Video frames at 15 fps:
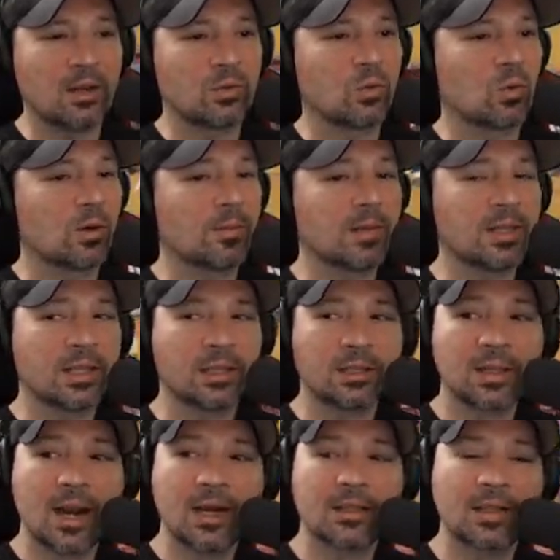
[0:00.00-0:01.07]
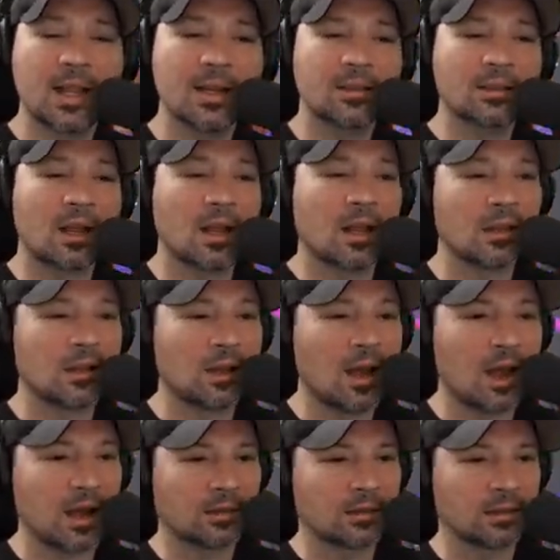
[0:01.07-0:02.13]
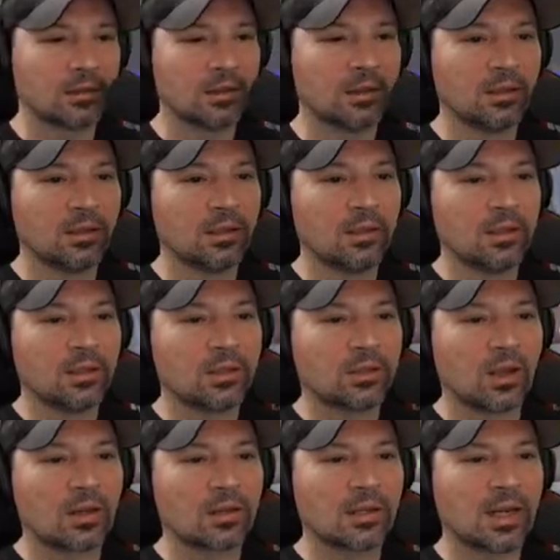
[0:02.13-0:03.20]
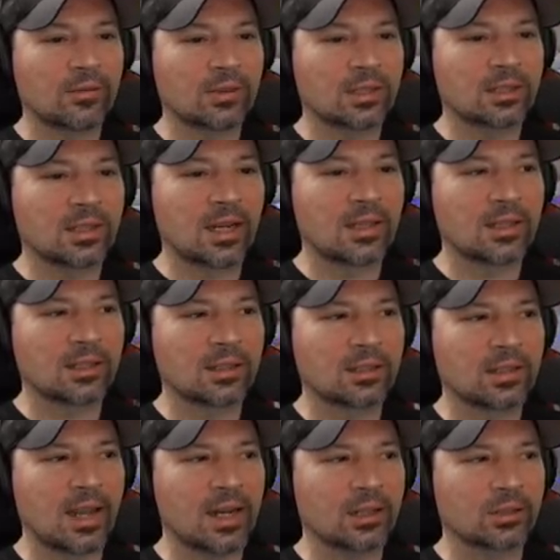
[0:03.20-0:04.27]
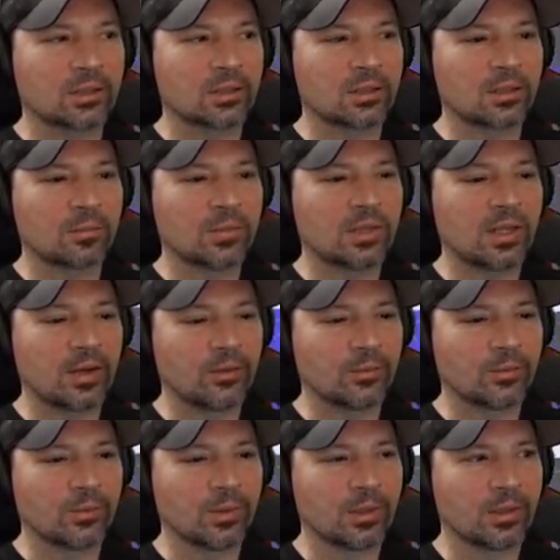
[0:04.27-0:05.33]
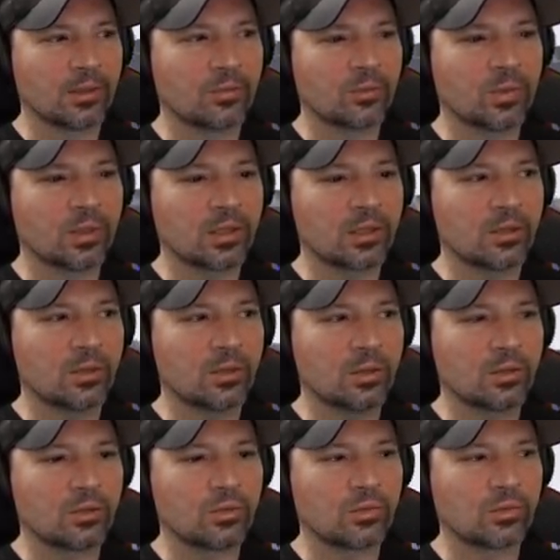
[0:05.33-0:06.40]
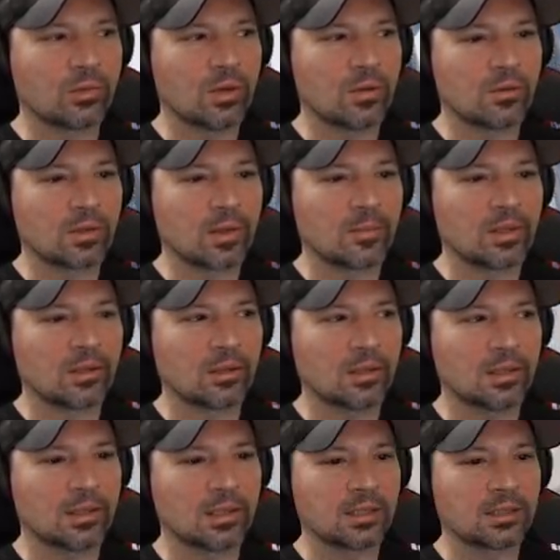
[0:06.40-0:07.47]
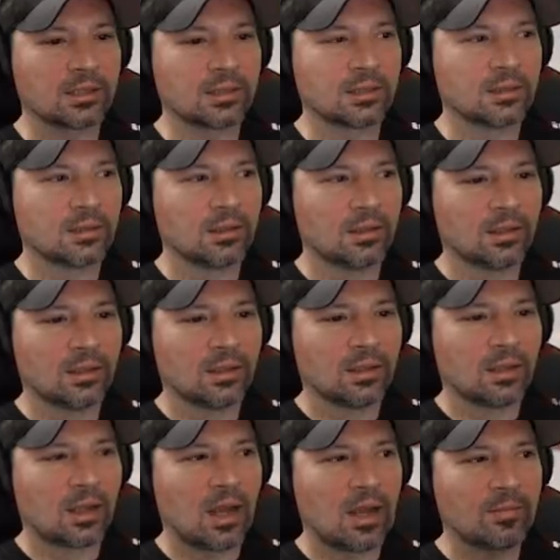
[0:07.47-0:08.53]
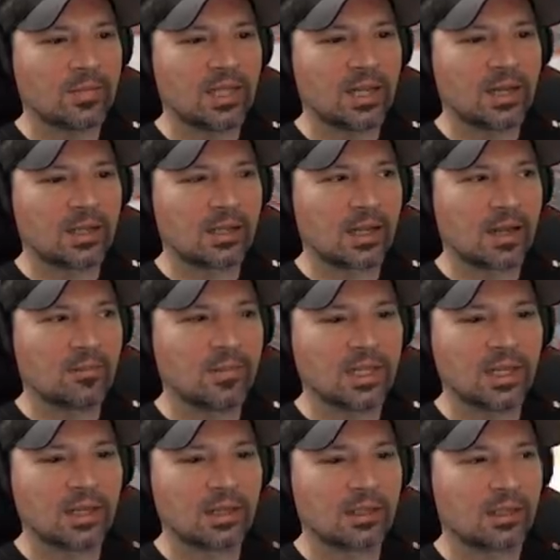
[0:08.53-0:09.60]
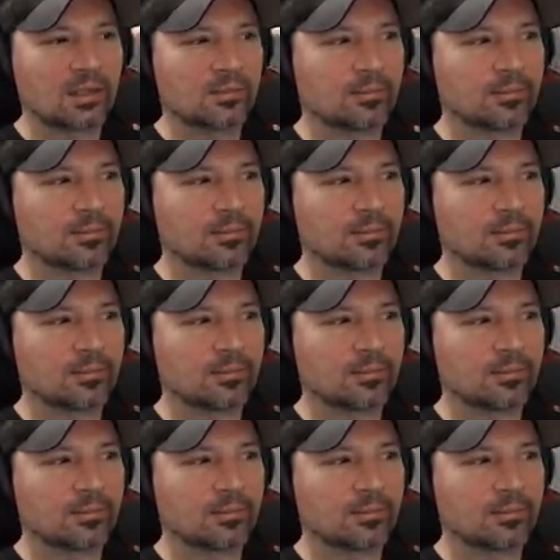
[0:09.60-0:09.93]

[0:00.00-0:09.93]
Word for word: Normally this guy takes a lot. So I'm going to have to say this is actually going to be a really, really good drone. I mean, look at this. I'm digging it. I'm digging it.